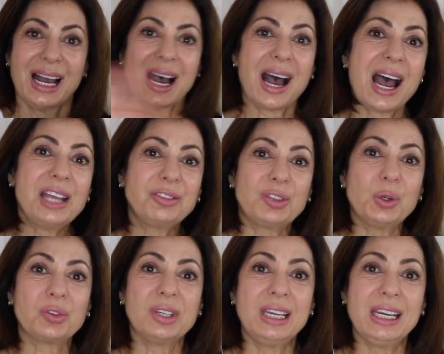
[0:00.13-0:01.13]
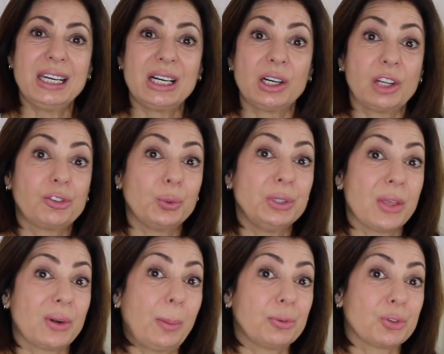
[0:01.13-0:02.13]
Hi, Susan here. Let's do
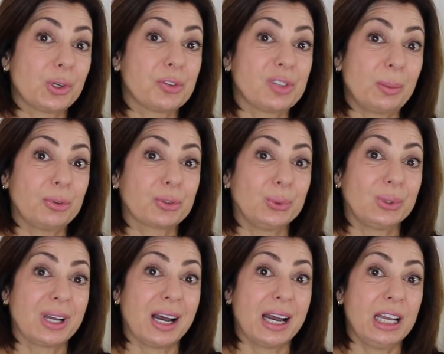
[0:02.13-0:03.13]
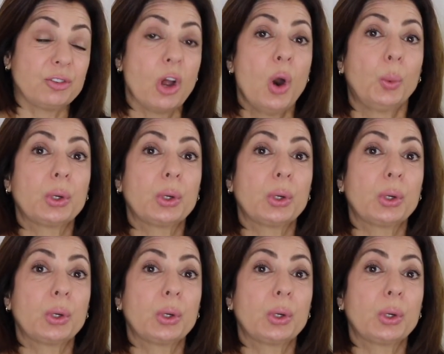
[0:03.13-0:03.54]
another episode of Summer School, guys.